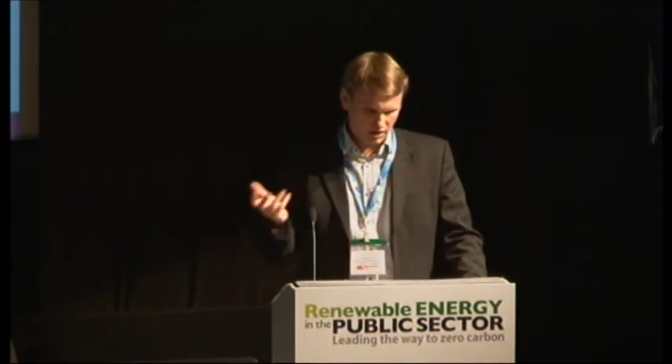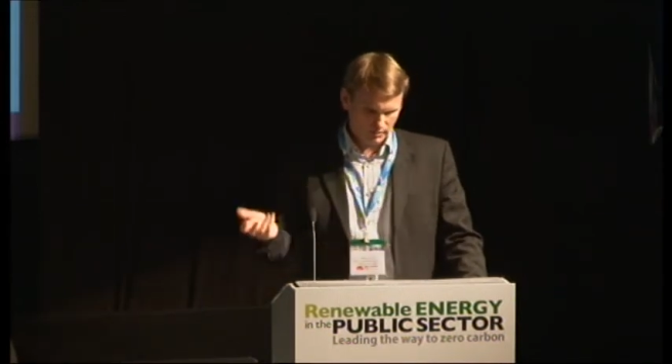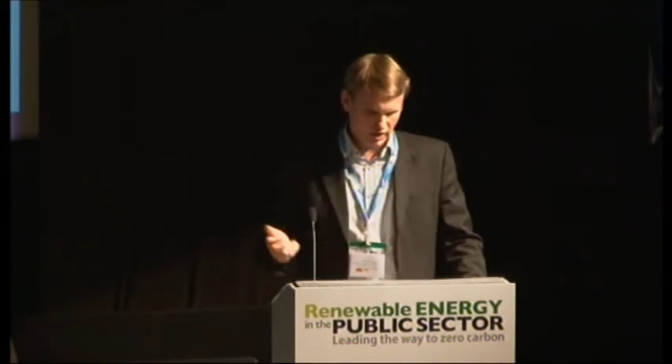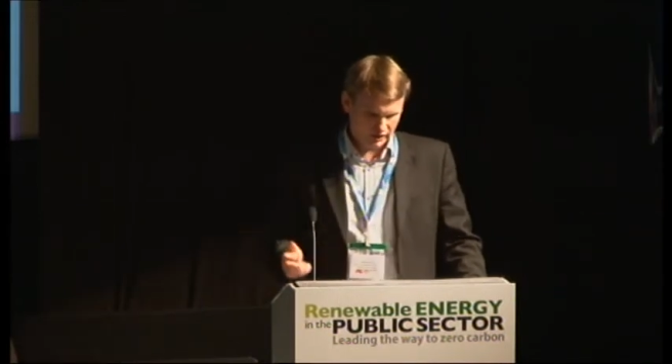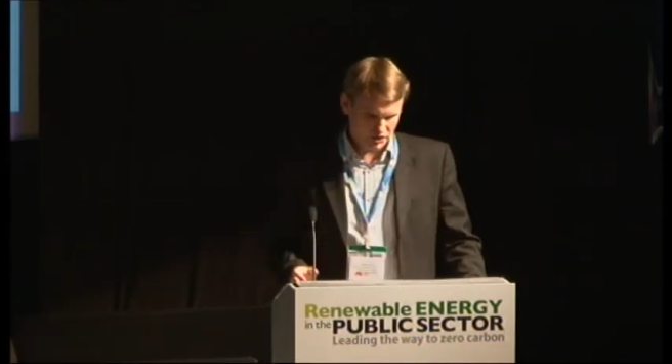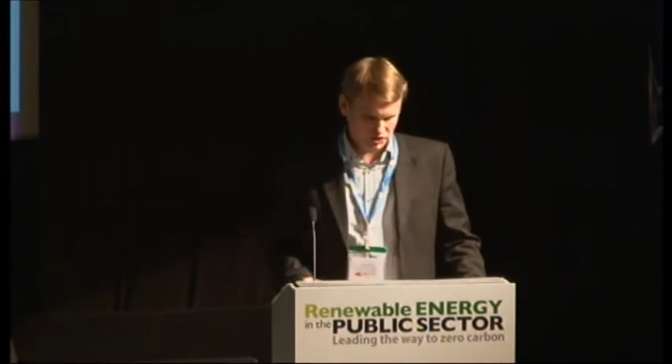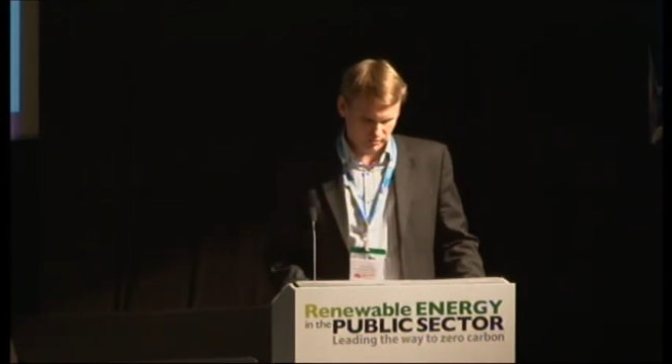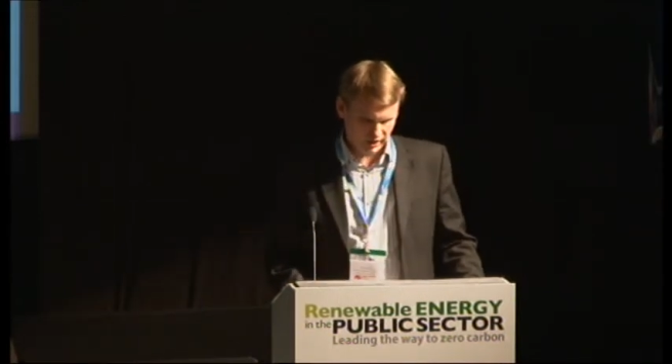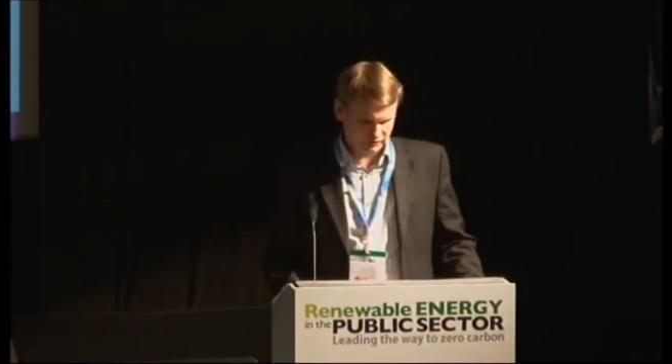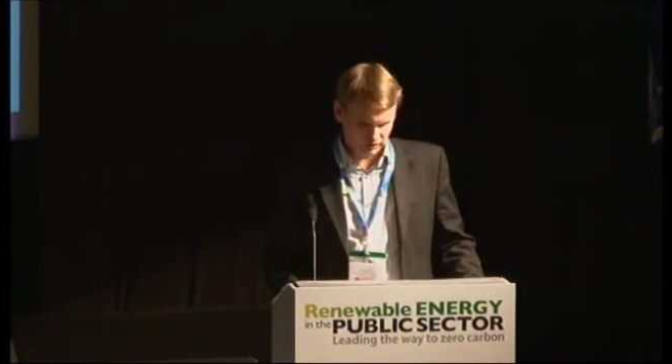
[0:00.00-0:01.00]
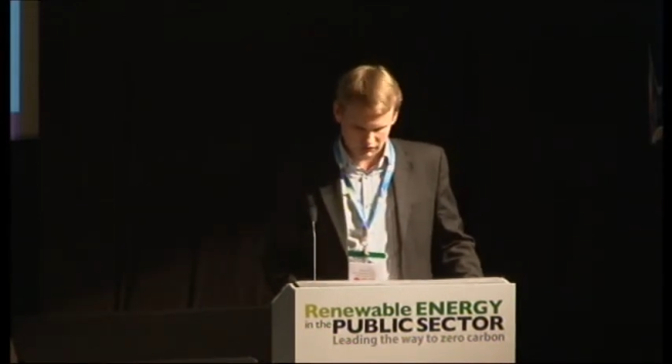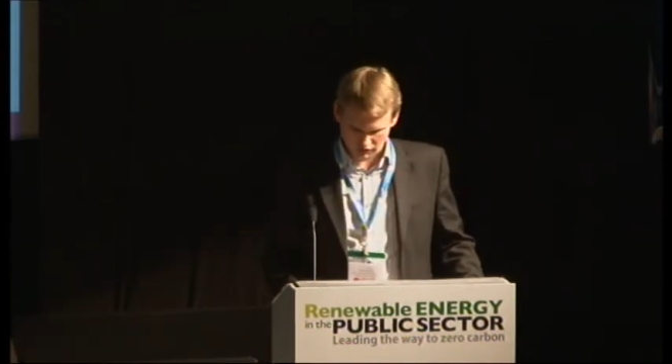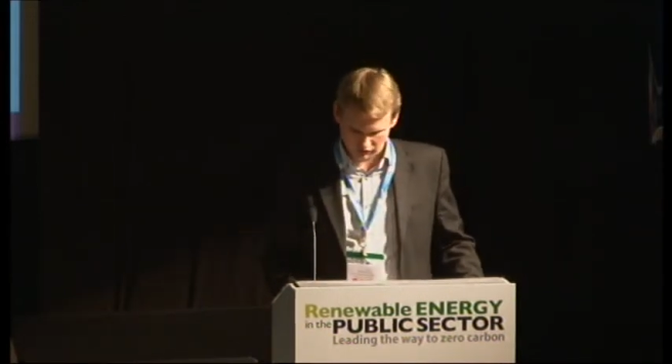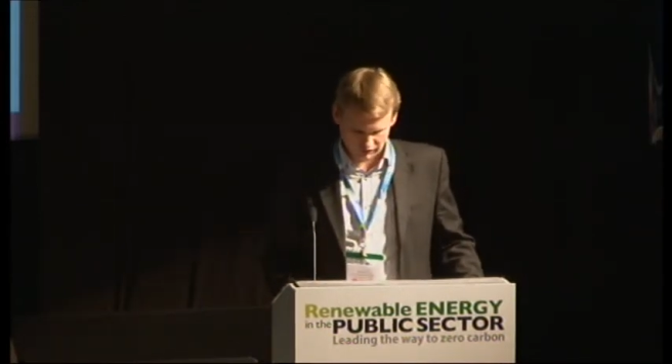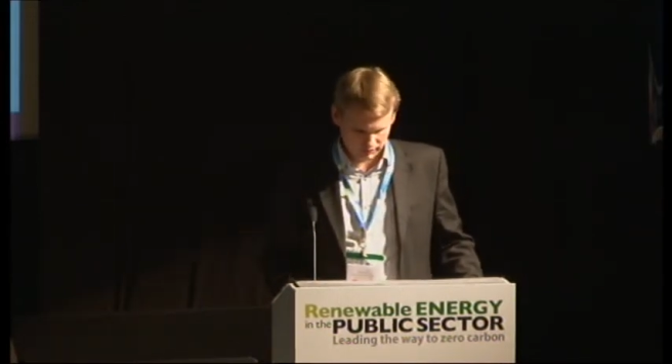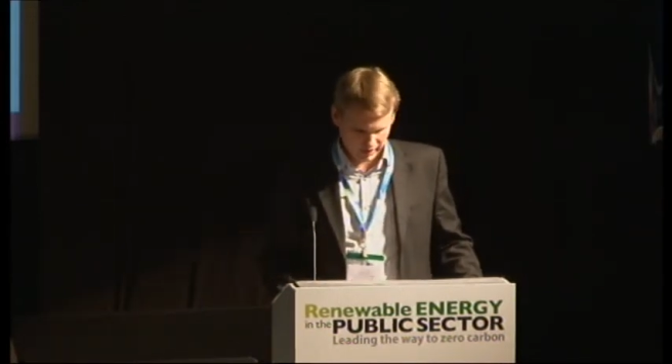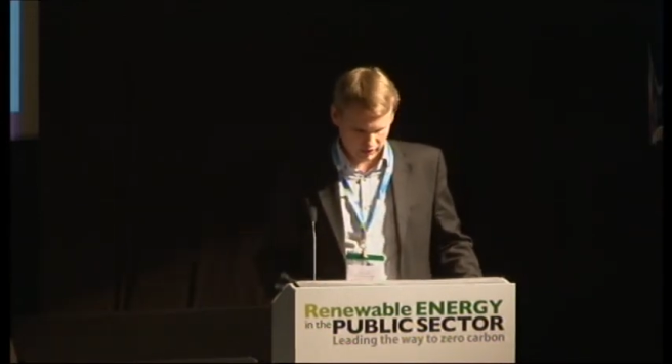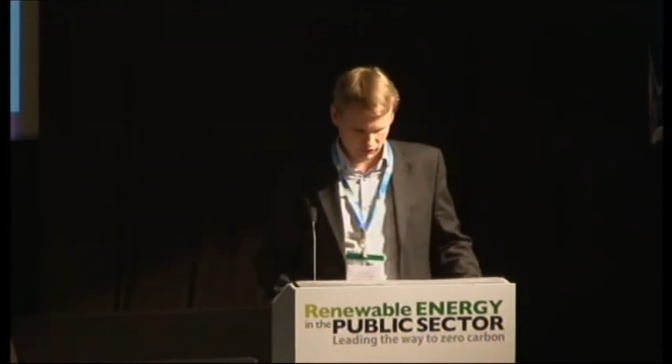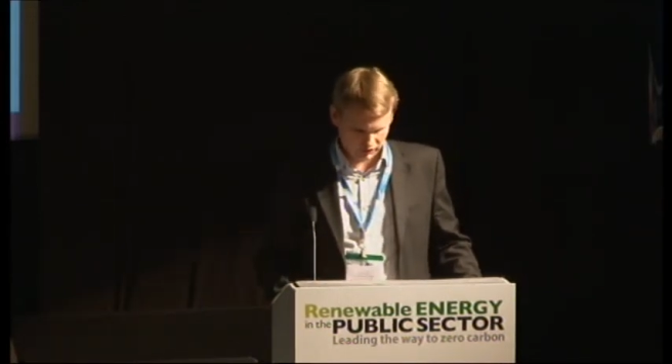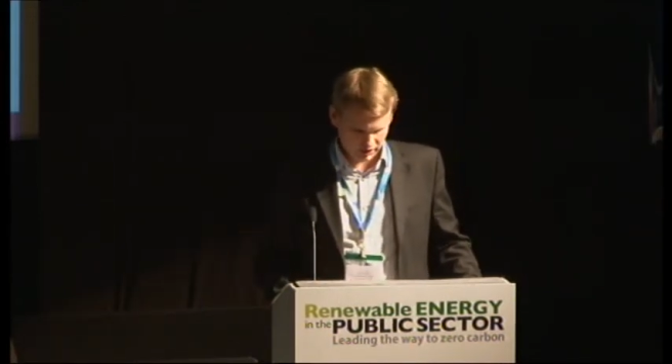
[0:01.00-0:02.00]
minus your maintenance cost for the
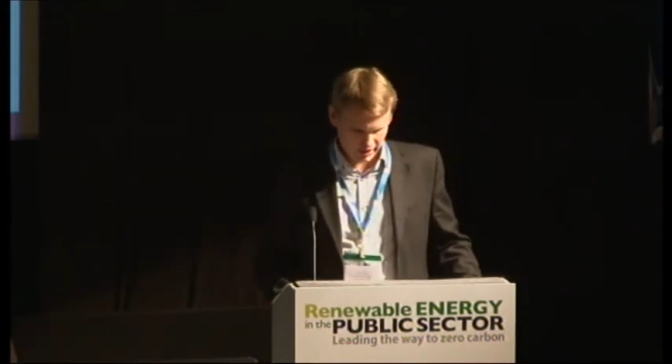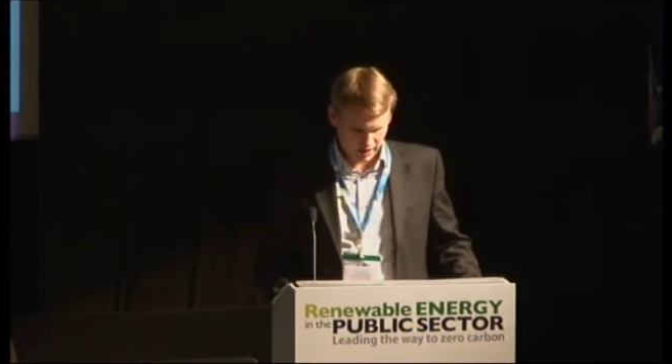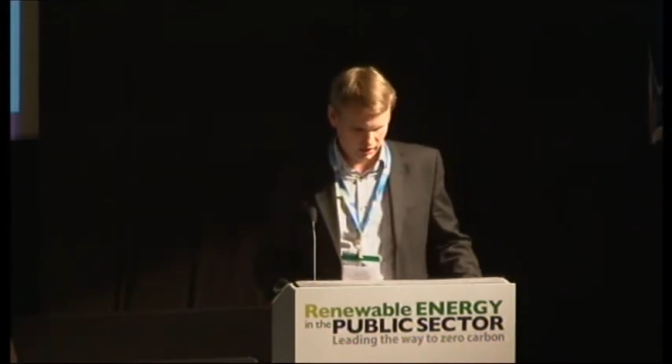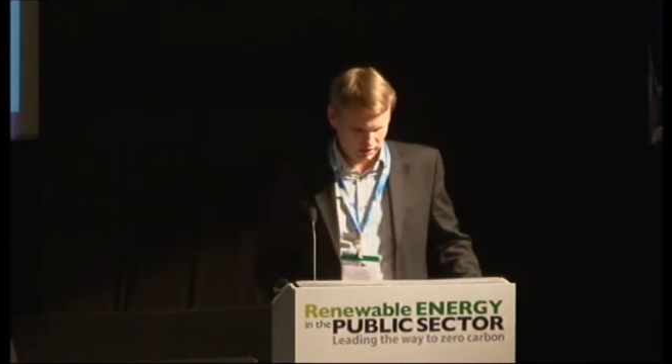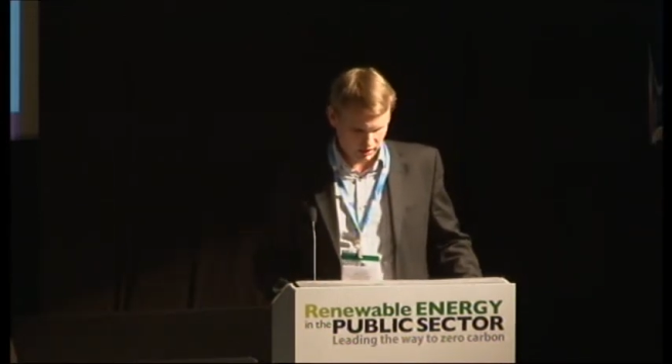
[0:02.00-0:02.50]
panels a year,